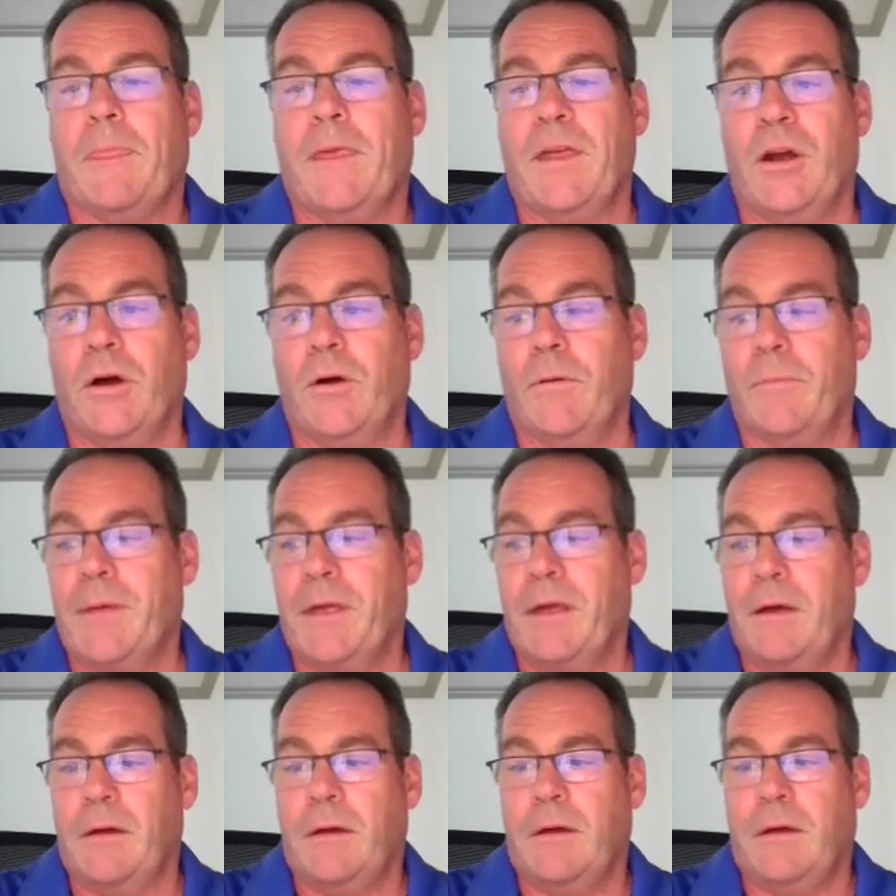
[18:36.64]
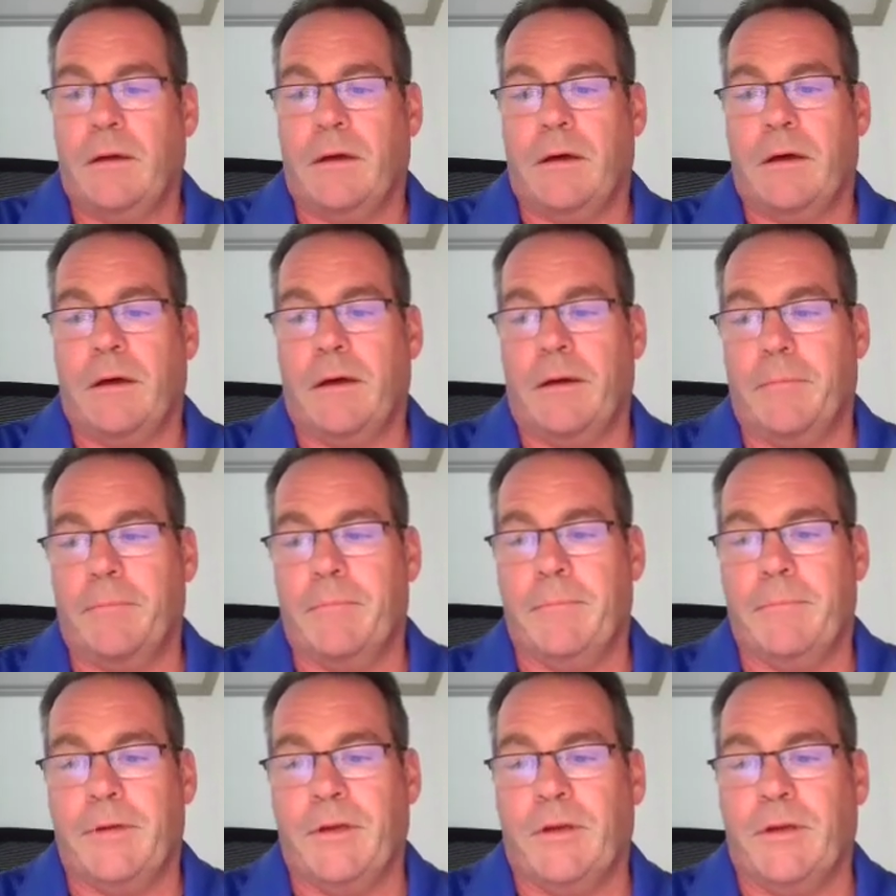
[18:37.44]
you know,
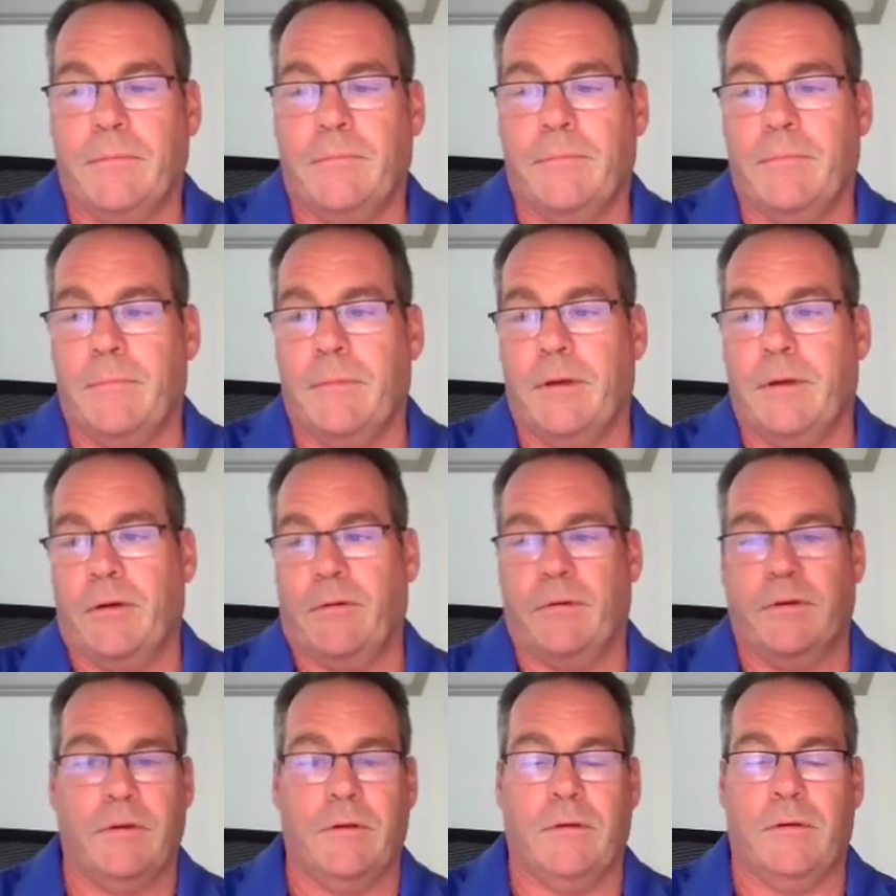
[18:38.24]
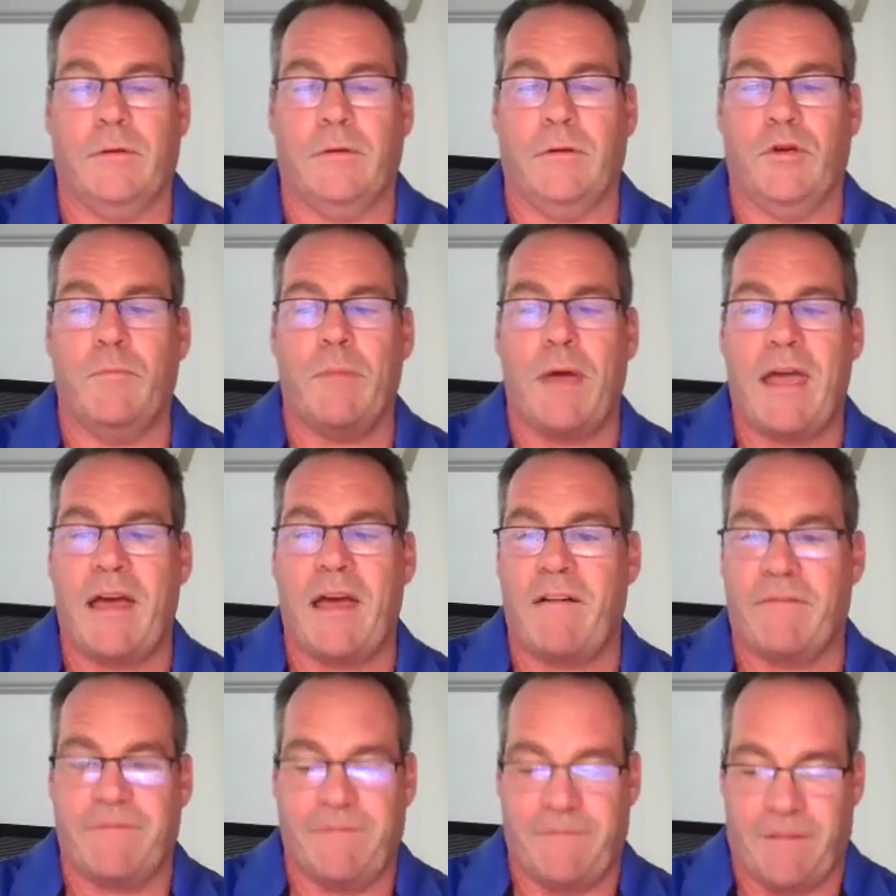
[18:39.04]
um, you may
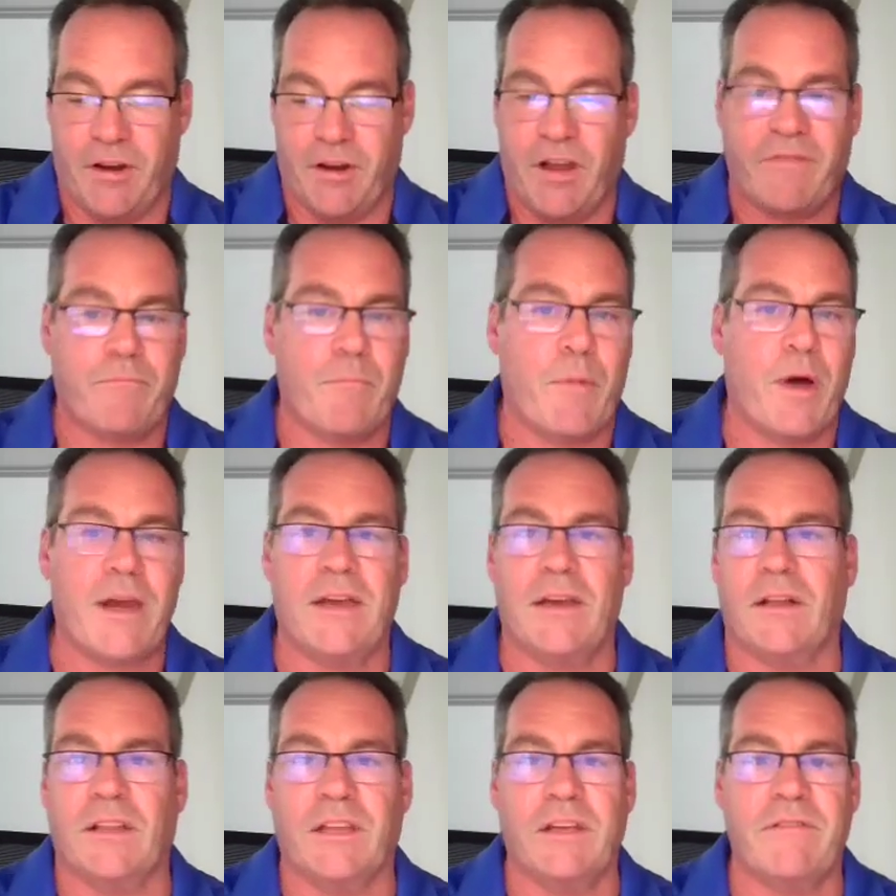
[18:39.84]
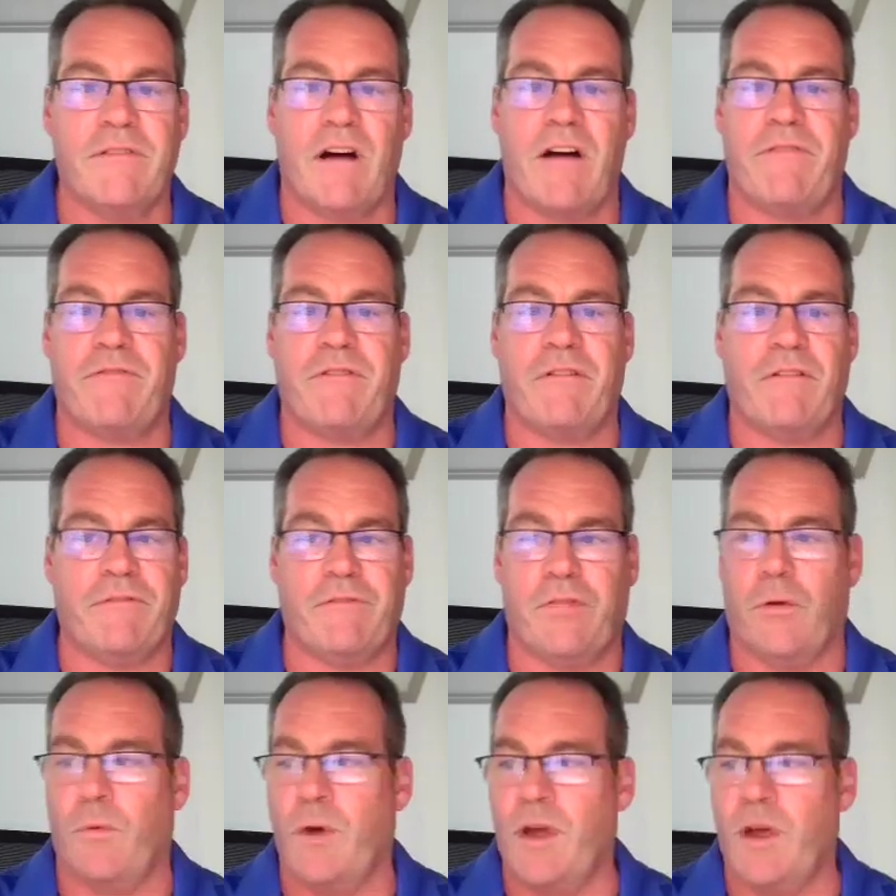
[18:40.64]
have enough money to live off
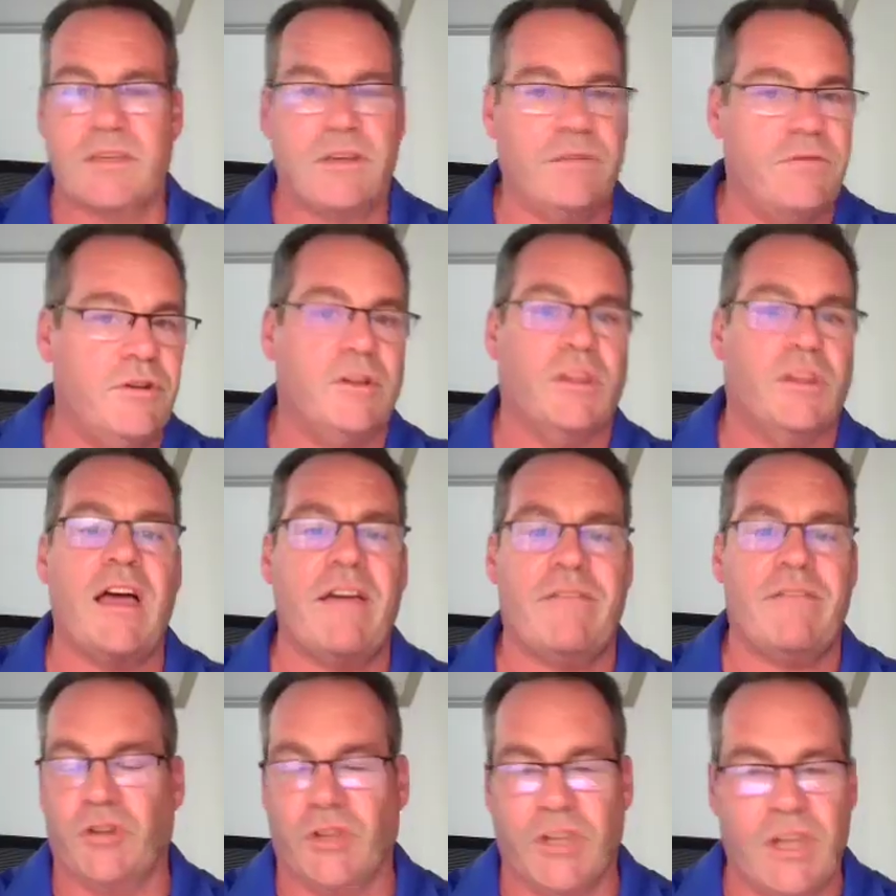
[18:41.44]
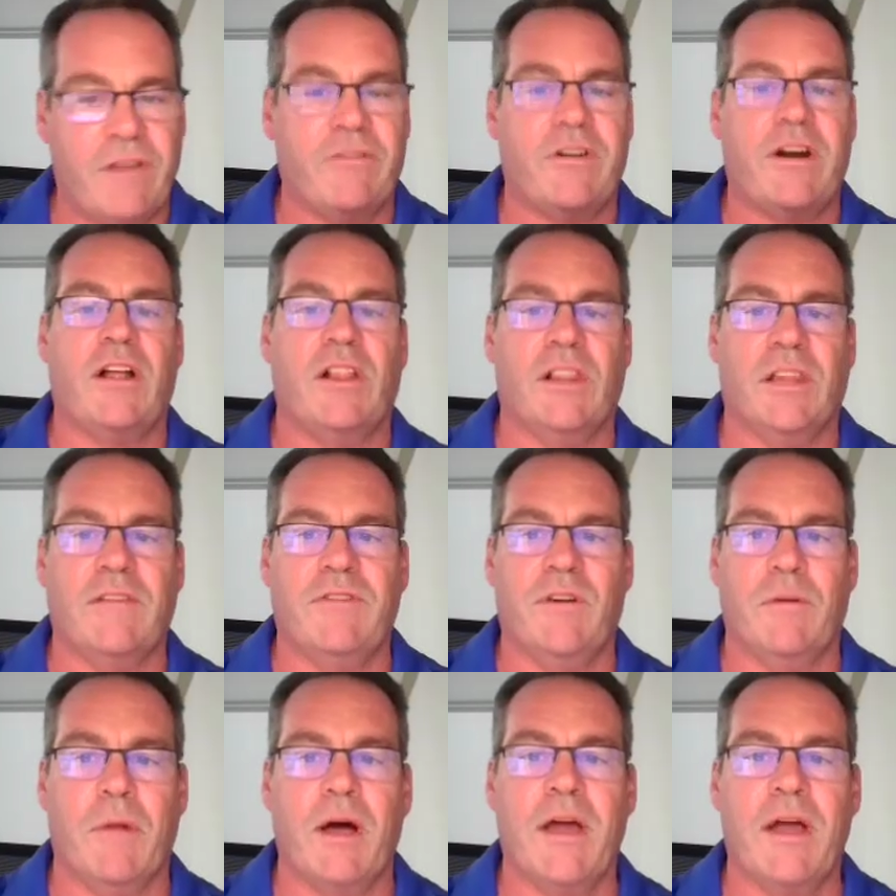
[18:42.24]
of the rest of your life. You'll never
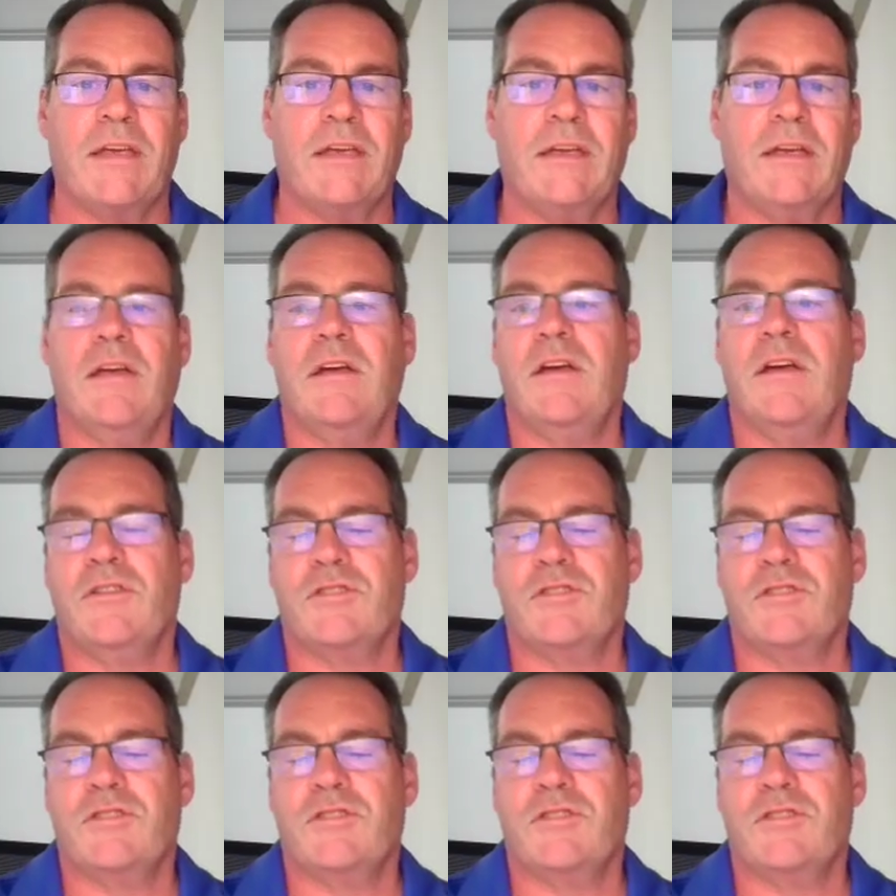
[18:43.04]
outlive your money.